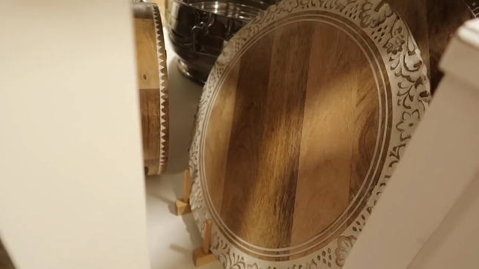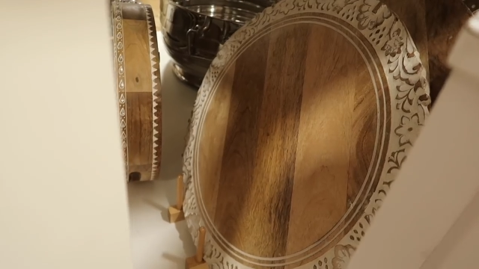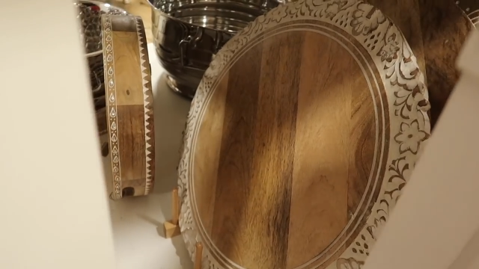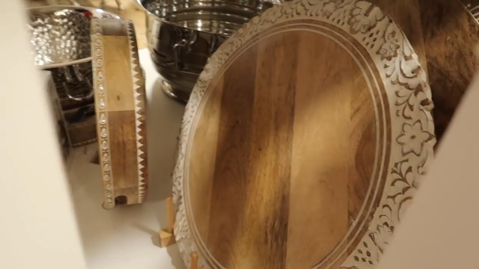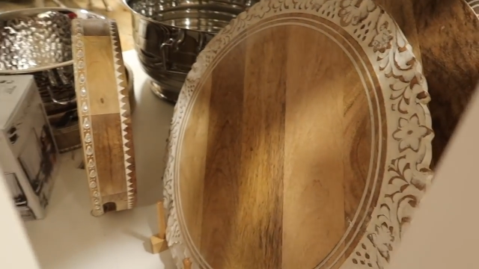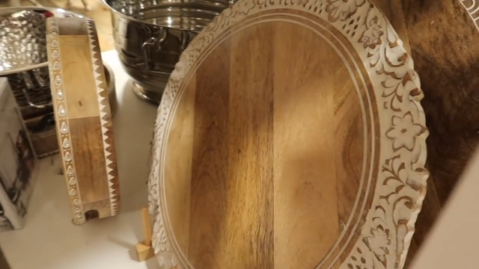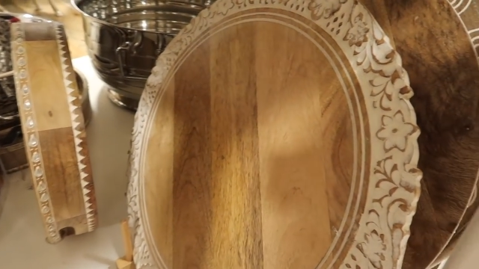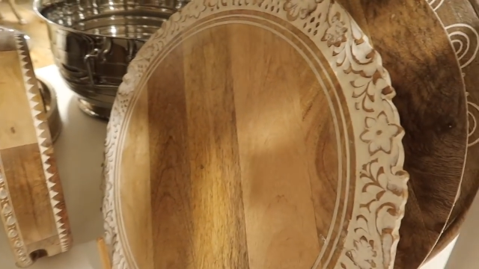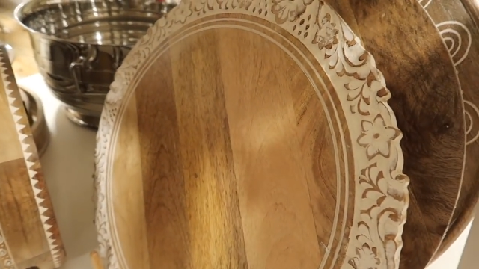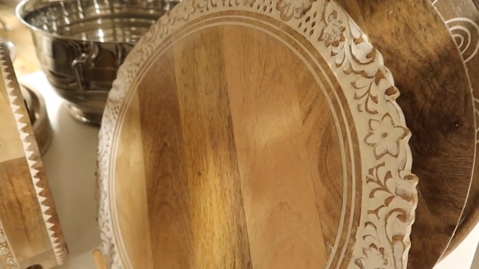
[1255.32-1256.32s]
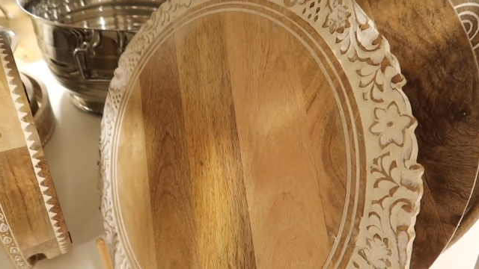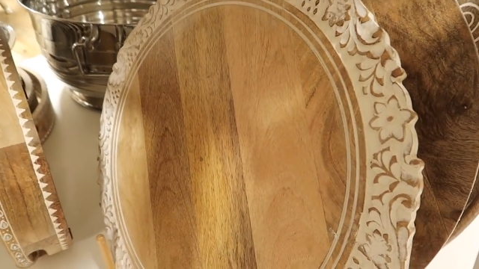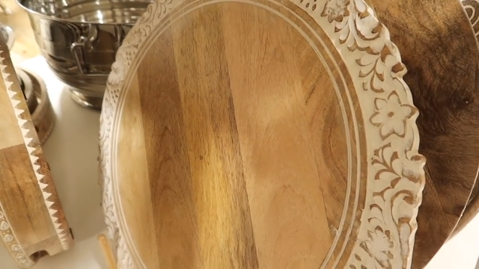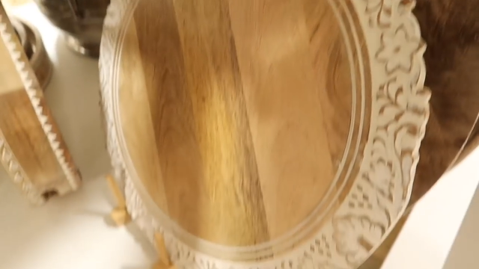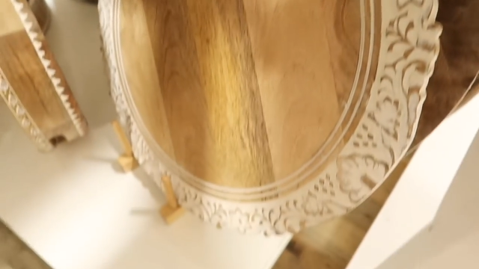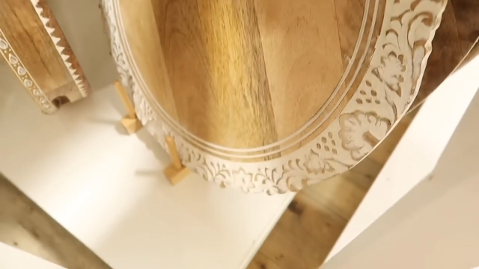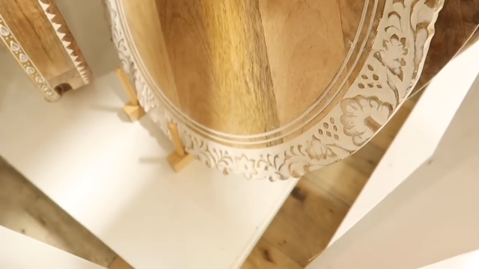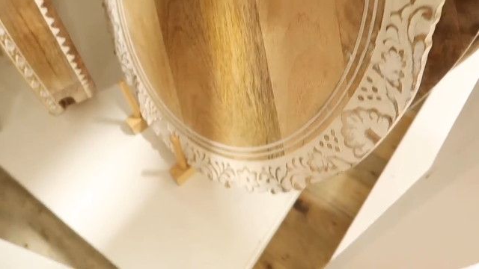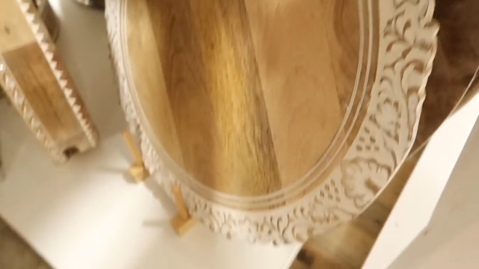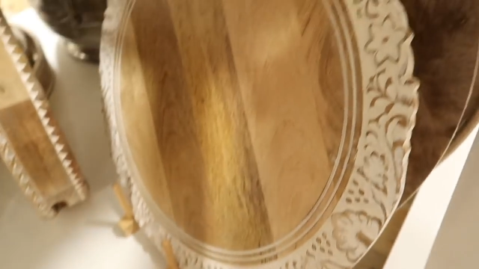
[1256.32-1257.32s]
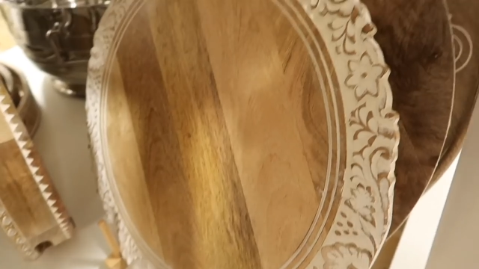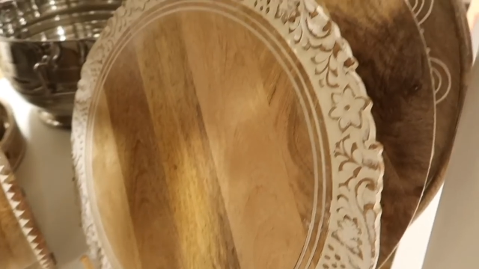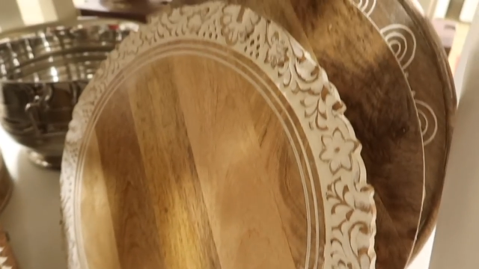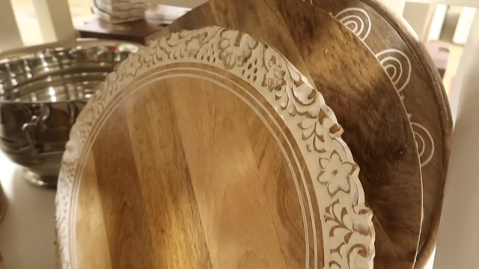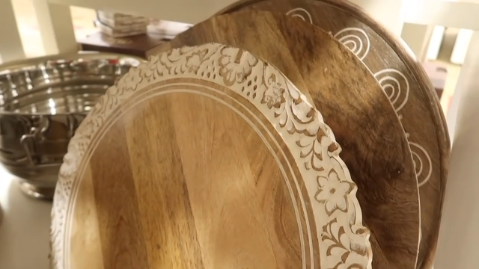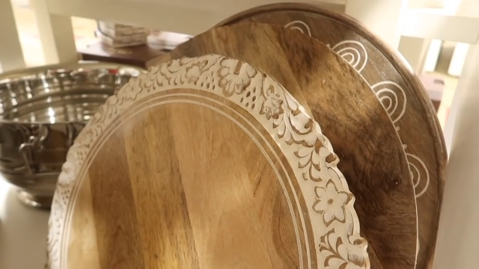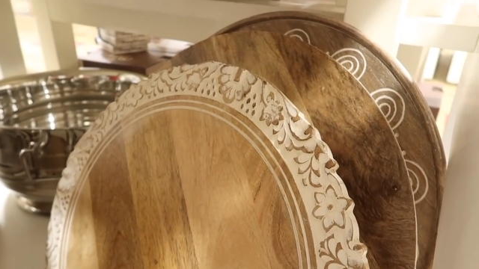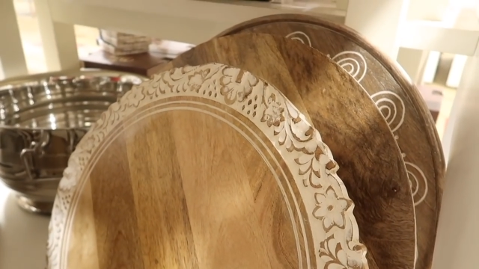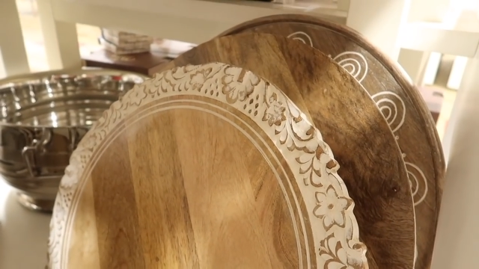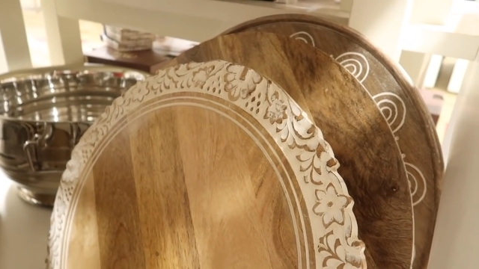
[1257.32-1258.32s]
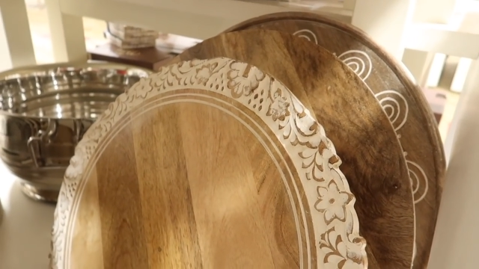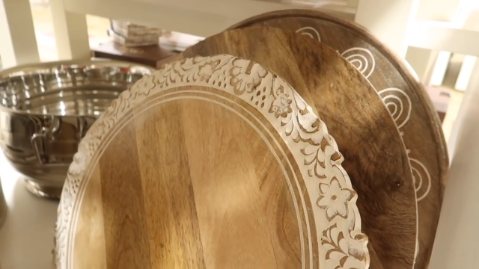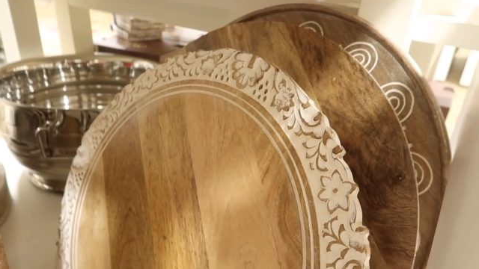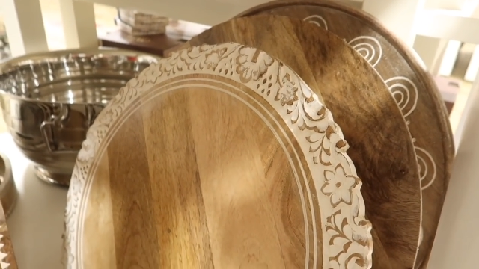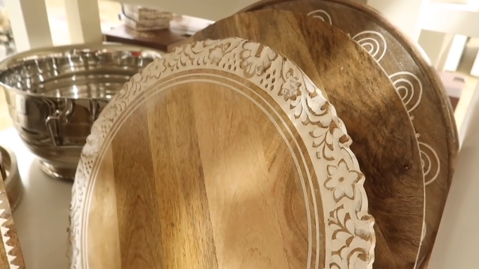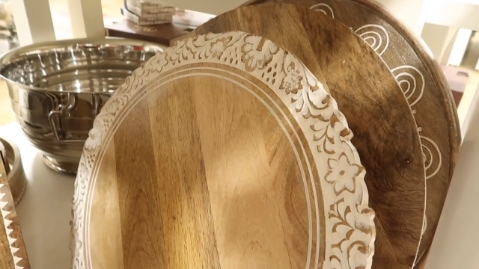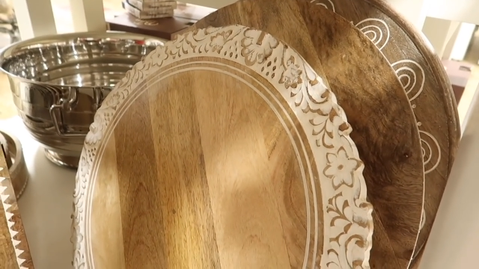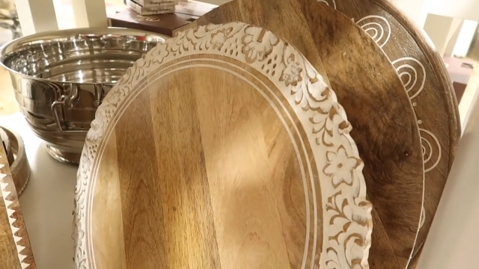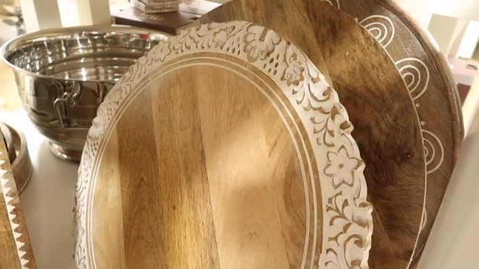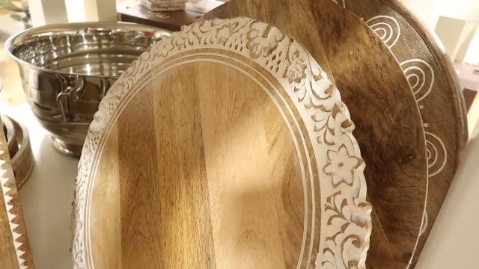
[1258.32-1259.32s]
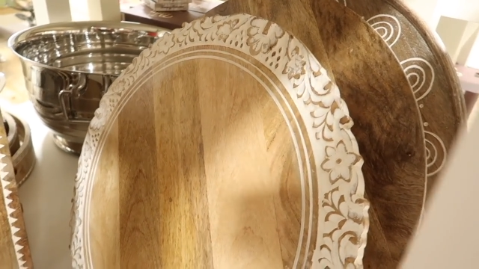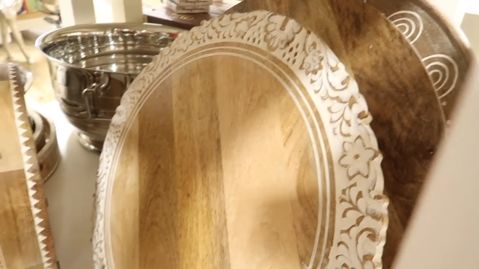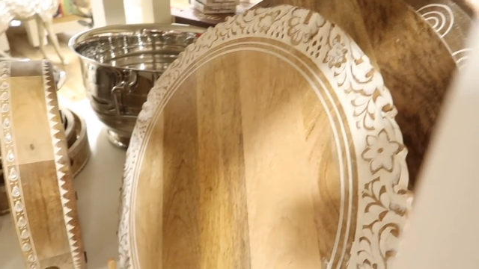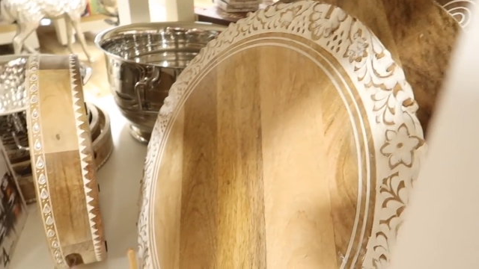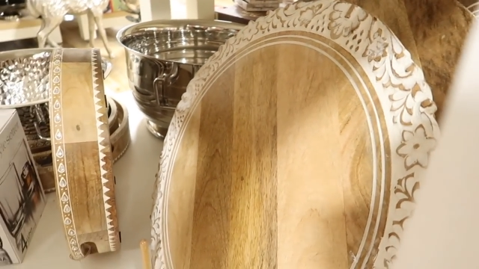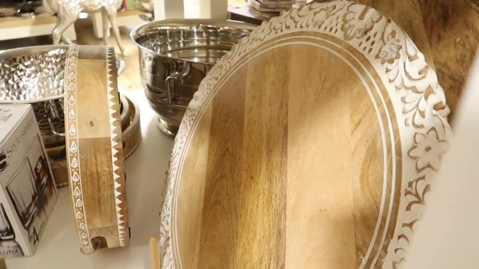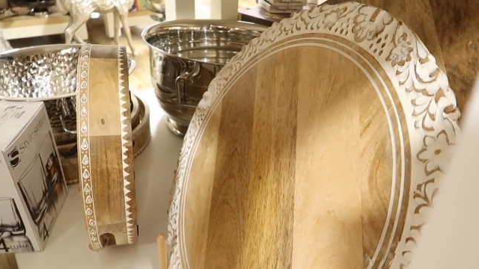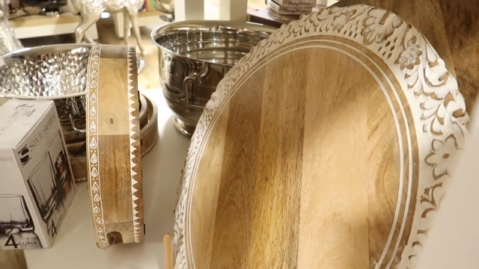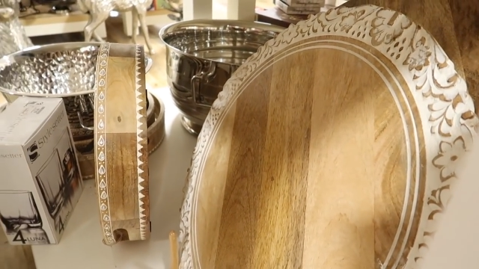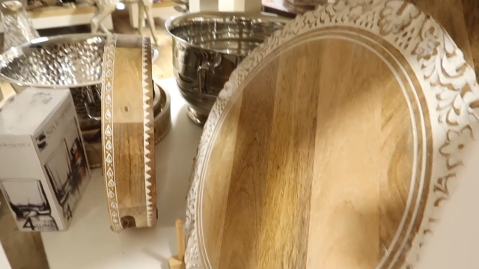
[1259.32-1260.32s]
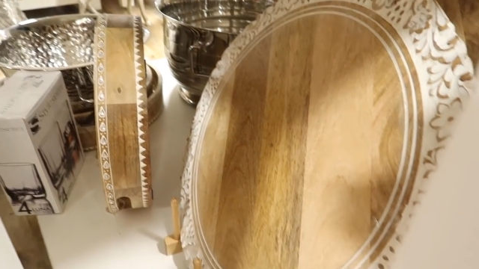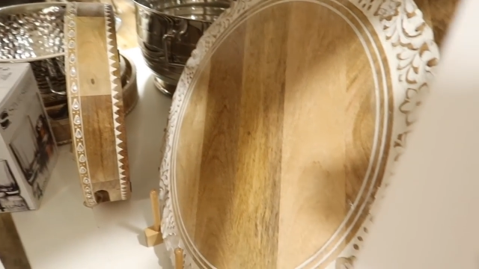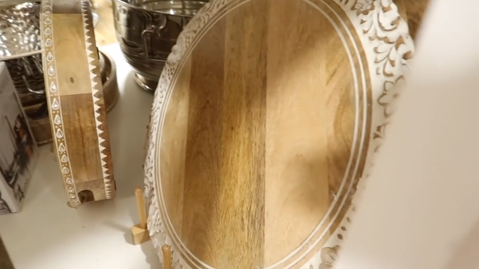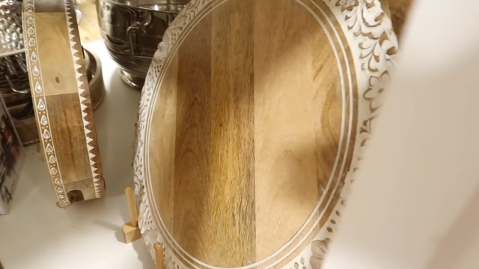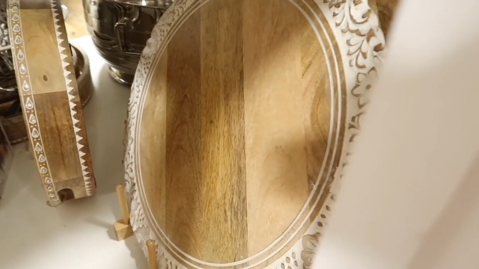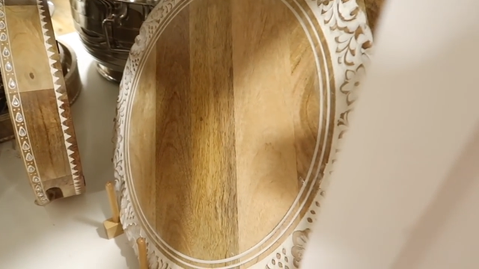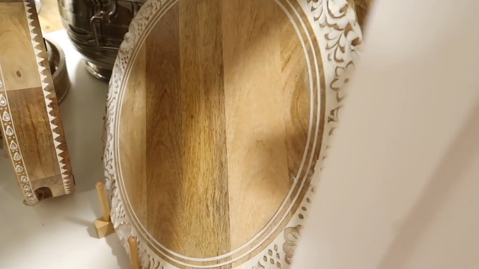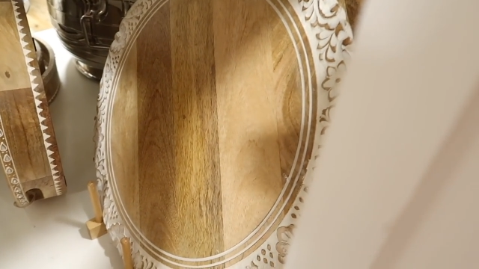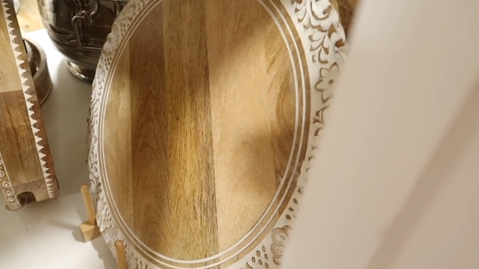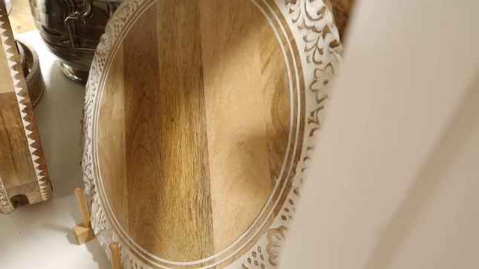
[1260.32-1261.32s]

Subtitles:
Nobody's mouth can be seen.